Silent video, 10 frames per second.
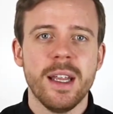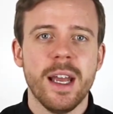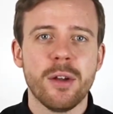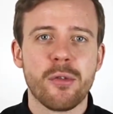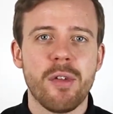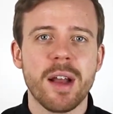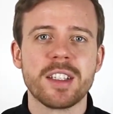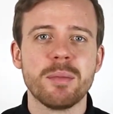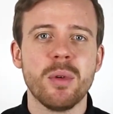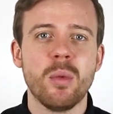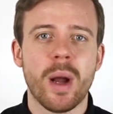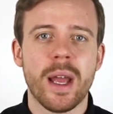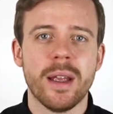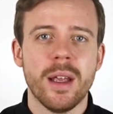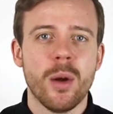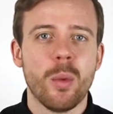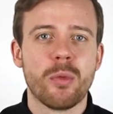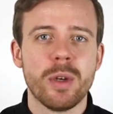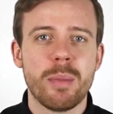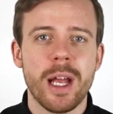in a flexible way with
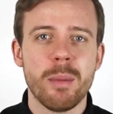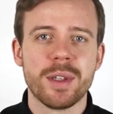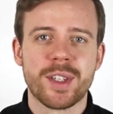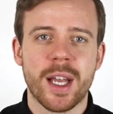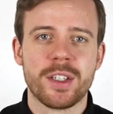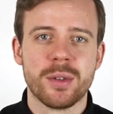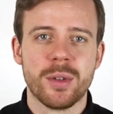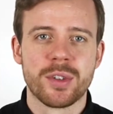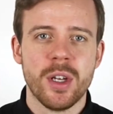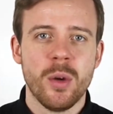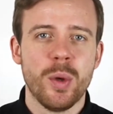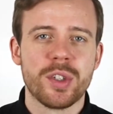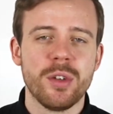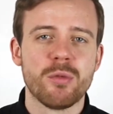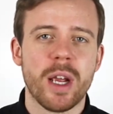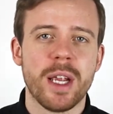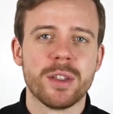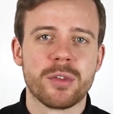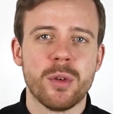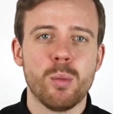repayment schedules which can
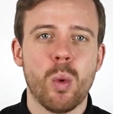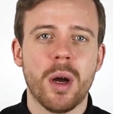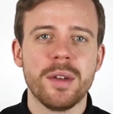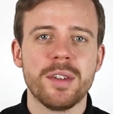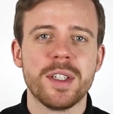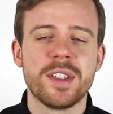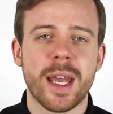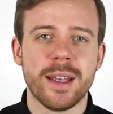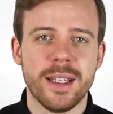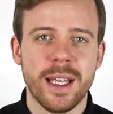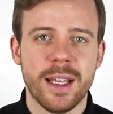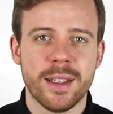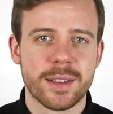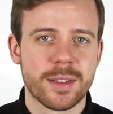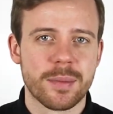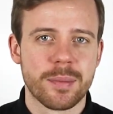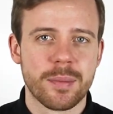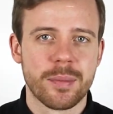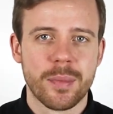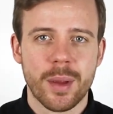range from 1 to 10 years.
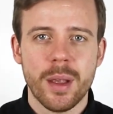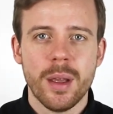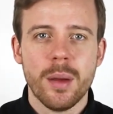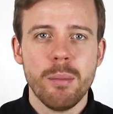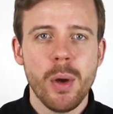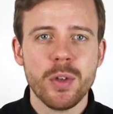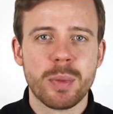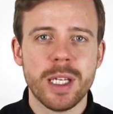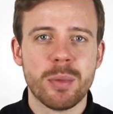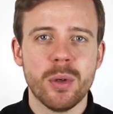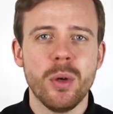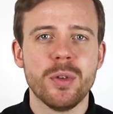Most people who